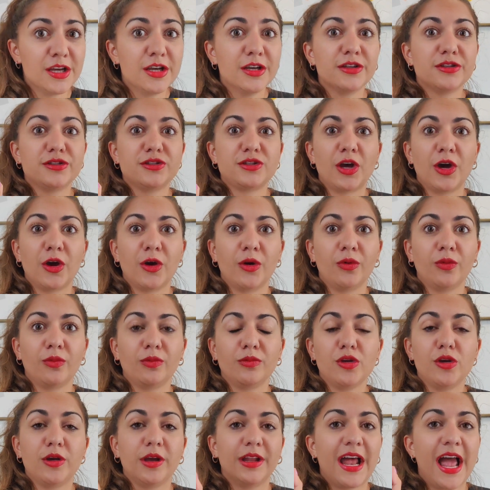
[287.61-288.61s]
So
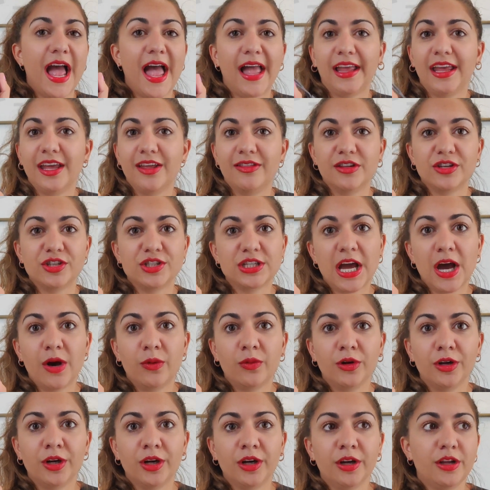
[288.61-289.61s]
you could hang it in the
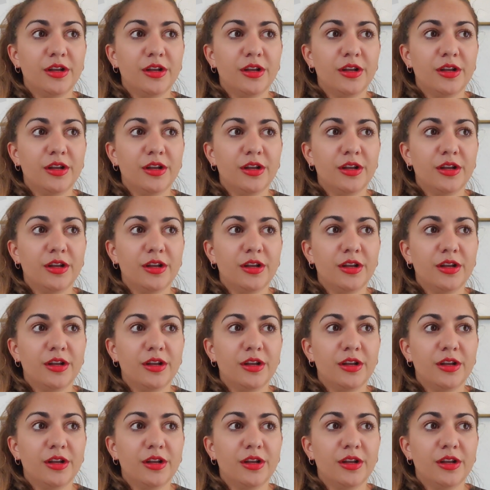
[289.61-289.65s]
shower,